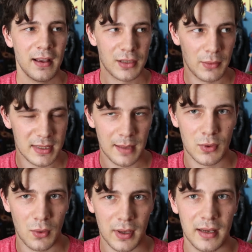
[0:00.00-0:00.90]
So I went up
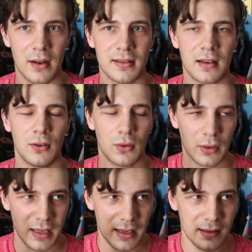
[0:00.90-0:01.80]
to Oki and I was like, look,
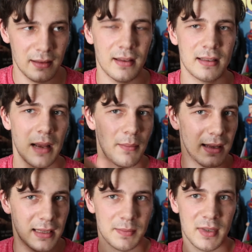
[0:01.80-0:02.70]
Oki, I did this, I
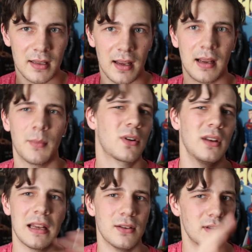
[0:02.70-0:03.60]
made this mistake. I'm not
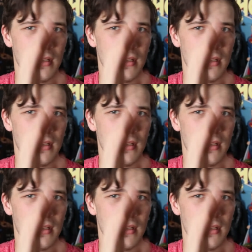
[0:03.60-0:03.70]
gonna get into